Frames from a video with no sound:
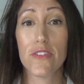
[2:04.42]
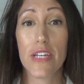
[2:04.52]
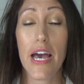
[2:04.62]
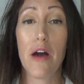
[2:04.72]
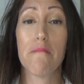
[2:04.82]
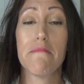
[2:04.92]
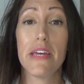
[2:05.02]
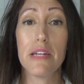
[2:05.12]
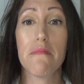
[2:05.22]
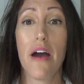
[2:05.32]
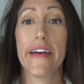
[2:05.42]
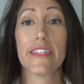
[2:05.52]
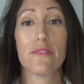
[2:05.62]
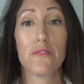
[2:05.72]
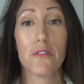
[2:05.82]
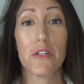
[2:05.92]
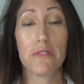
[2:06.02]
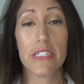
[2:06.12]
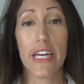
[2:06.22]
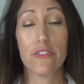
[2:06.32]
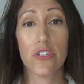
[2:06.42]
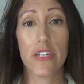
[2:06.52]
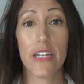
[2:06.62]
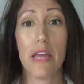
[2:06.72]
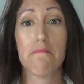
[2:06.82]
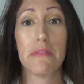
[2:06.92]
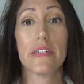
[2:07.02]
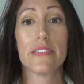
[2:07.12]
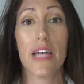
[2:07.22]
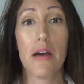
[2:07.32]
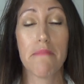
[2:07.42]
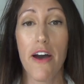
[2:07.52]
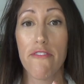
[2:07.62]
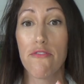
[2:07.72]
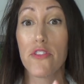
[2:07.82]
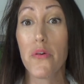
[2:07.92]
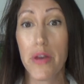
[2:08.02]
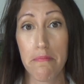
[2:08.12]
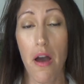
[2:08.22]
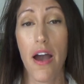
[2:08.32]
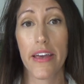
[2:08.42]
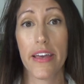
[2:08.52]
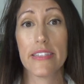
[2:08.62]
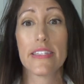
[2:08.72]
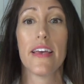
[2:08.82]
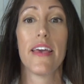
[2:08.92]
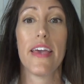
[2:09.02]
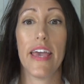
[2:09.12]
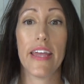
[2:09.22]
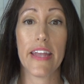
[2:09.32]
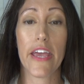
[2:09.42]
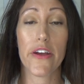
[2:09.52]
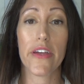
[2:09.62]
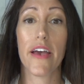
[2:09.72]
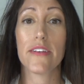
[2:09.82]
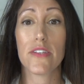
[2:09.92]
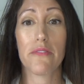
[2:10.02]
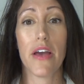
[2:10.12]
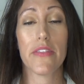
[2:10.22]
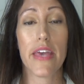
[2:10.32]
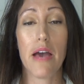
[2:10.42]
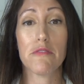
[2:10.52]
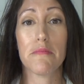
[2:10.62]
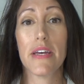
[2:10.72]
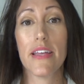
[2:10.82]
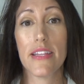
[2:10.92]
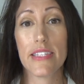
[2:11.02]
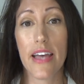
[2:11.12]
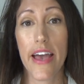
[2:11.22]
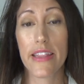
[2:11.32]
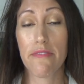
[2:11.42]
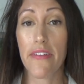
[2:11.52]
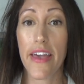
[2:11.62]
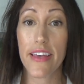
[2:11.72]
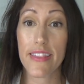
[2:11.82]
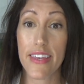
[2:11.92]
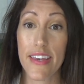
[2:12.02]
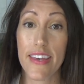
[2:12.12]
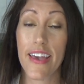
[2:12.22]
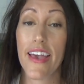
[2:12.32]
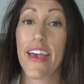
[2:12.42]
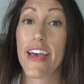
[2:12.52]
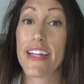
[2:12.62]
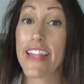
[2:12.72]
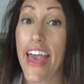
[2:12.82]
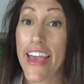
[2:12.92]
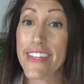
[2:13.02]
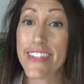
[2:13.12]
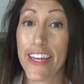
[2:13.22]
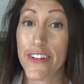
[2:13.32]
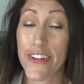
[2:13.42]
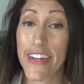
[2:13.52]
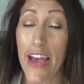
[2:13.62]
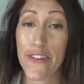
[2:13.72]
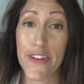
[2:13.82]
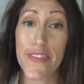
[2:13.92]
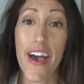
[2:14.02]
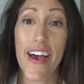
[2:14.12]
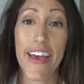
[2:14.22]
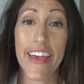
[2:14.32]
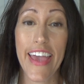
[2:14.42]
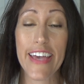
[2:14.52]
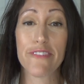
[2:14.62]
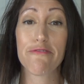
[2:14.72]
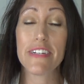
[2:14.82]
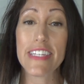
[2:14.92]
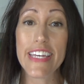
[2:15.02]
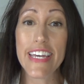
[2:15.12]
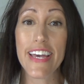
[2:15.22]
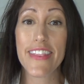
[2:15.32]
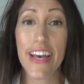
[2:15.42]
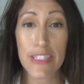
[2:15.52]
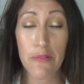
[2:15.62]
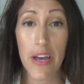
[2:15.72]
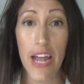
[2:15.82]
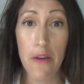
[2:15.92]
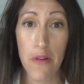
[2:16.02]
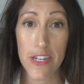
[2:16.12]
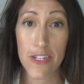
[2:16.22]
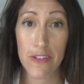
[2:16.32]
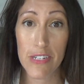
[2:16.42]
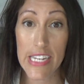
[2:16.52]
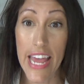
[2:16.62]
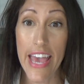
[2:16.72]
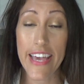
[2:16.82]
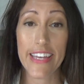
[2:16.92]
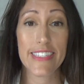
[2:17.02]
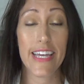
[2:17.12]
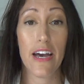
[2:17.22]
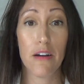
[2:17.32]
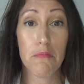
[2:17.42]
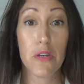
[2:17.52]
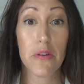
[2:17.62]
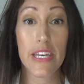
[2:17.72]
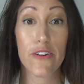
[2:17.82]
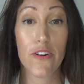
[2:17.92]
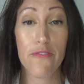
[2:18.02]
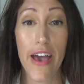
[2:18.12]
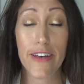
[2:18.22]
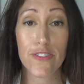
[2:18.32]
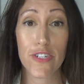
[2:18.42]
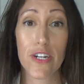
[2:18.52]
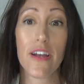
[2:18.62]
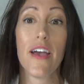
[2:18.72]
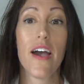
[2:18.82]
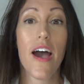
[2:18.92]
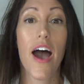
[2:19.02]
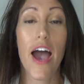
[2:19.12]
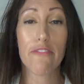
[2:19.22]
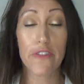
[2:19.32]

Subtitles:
to help minimize fluid retention and buildup of fluid pockets in areas around the abdomen, the side, the flank, the legs, inner and outer thigh. And really, that's what I want to do today, is to help you heal faster. I've